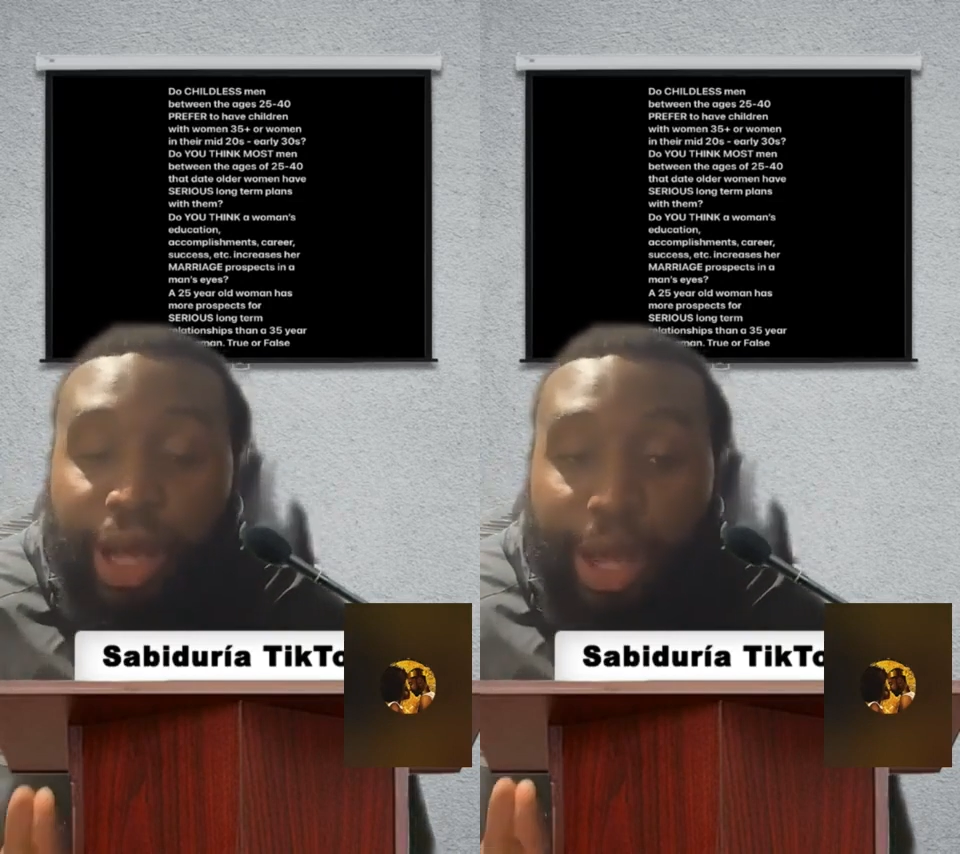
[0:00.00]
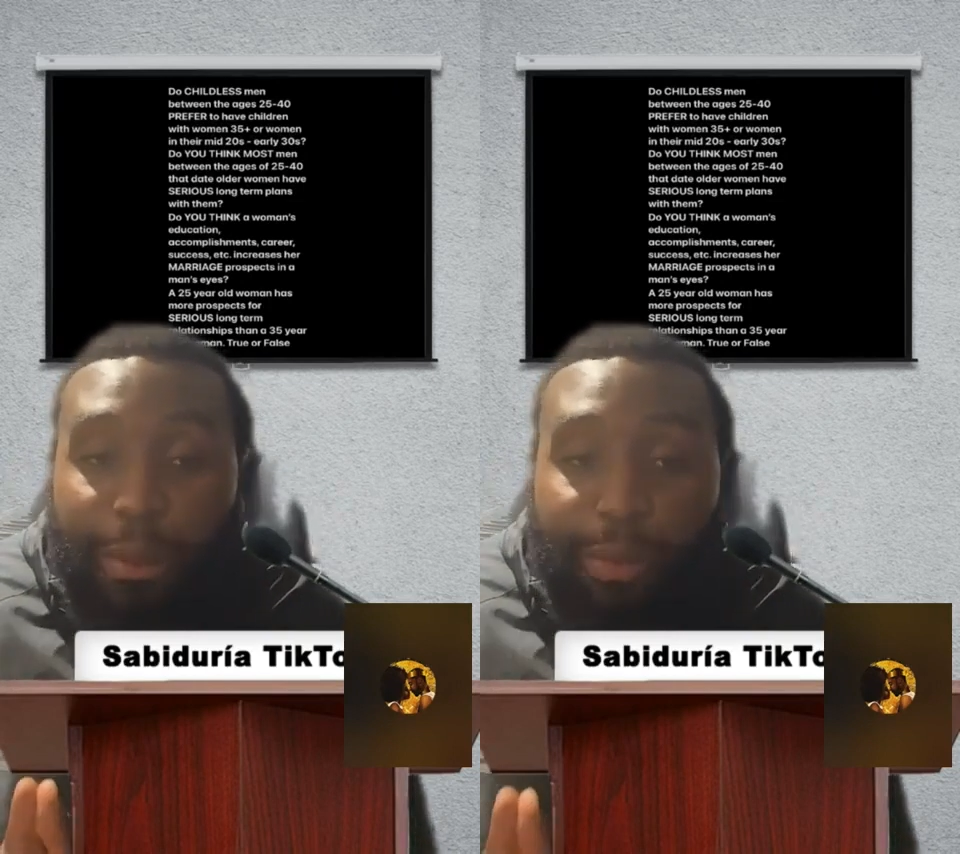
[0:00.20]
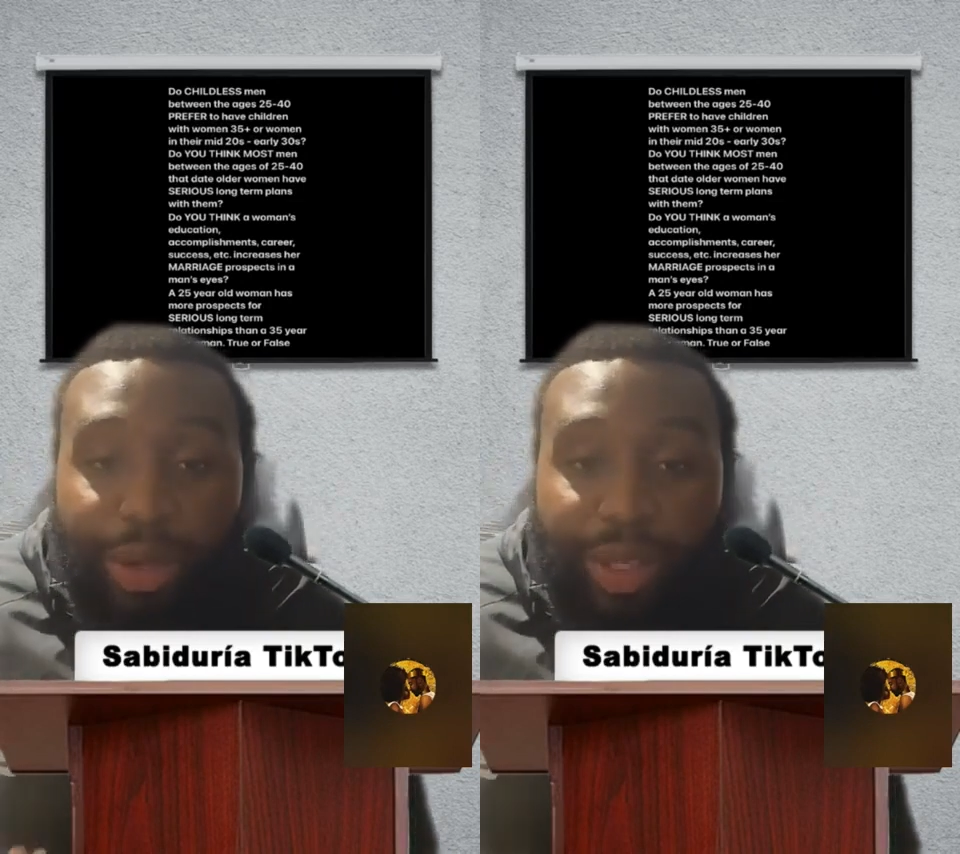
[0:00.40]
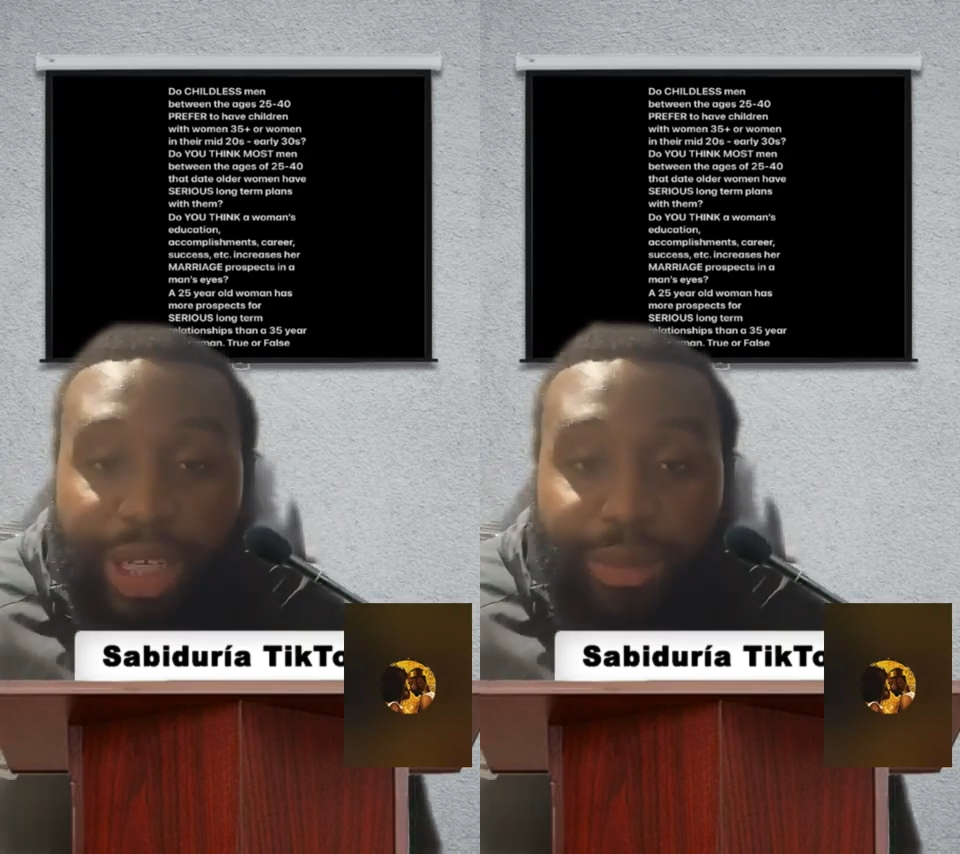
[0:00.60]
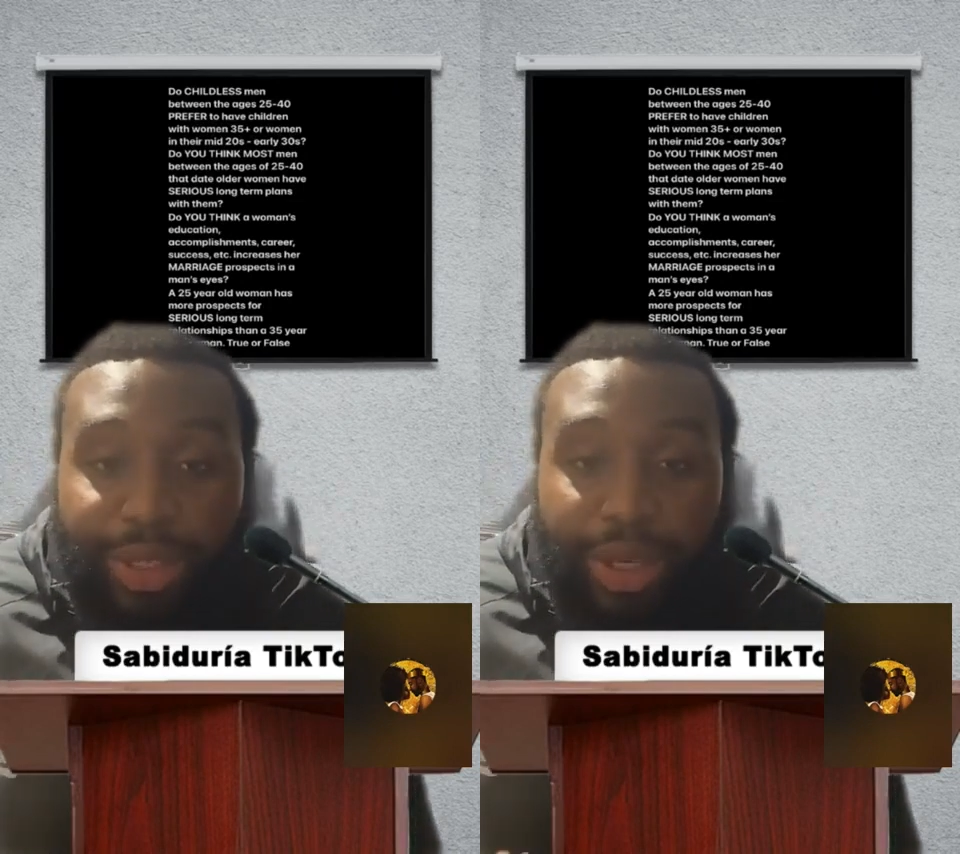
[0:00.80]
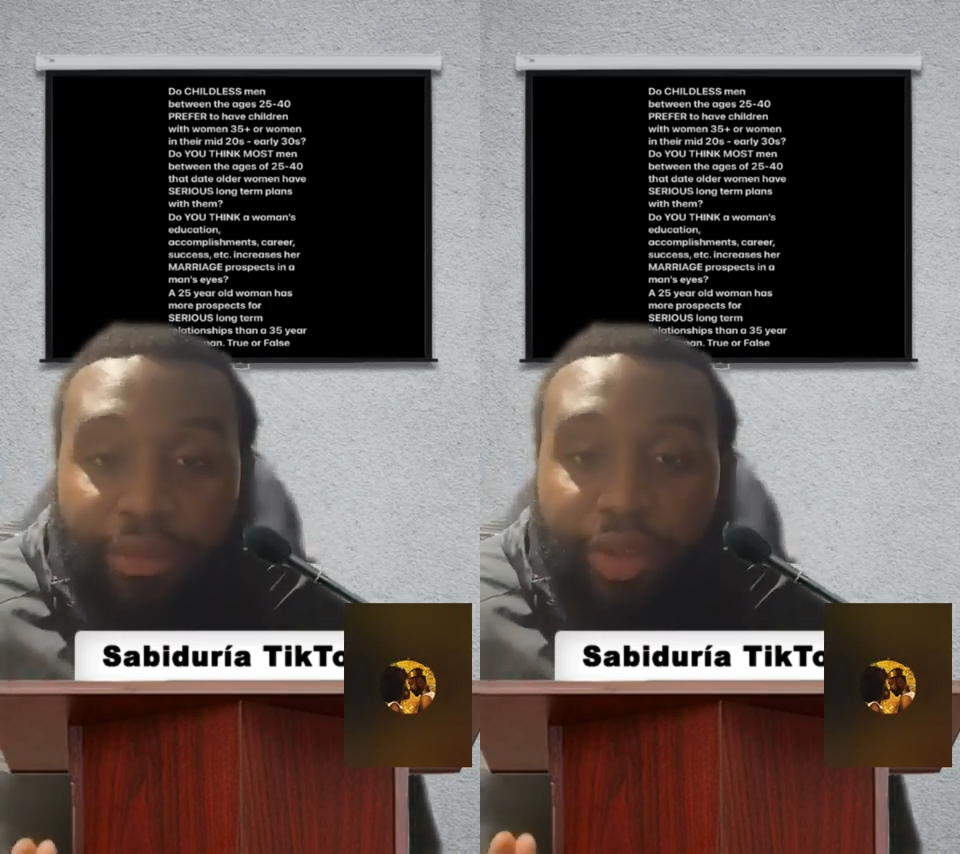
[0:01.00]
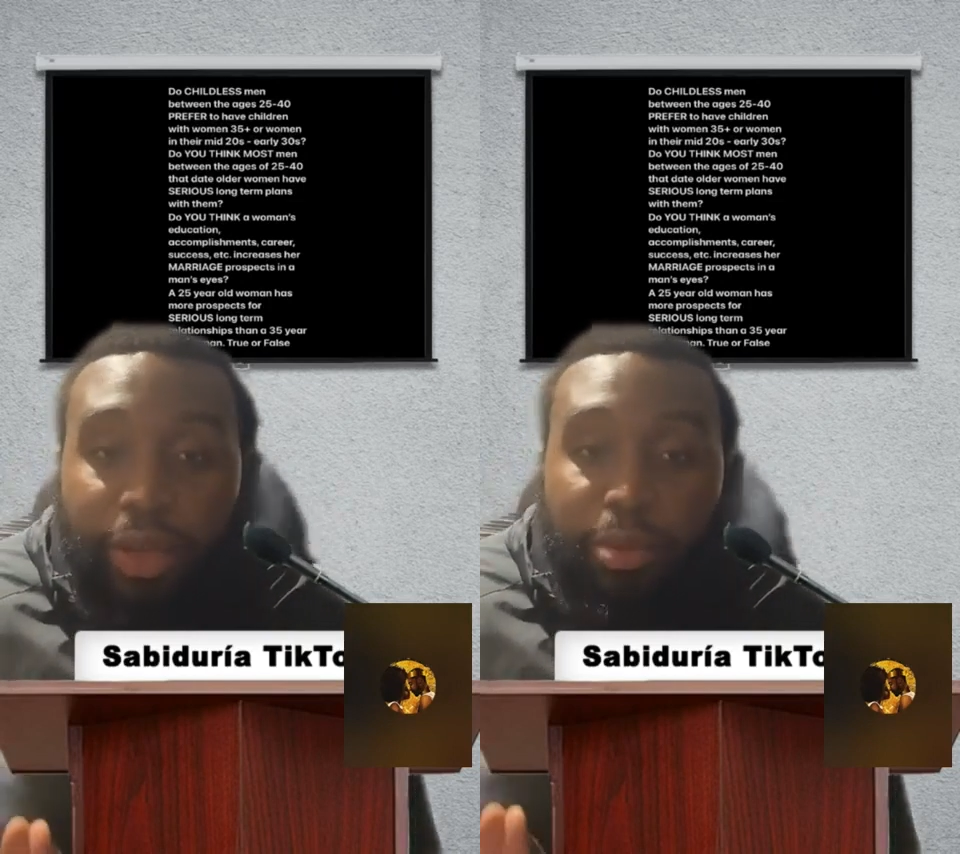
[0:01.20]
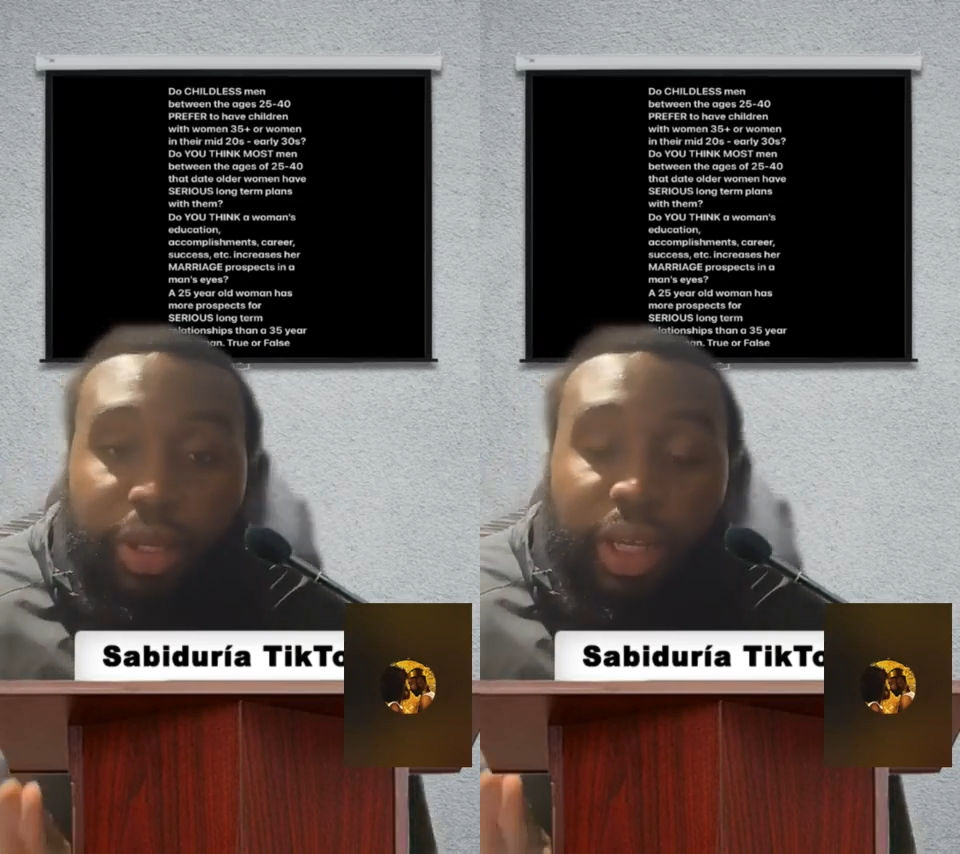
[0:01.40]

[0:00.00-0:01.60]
building himself up.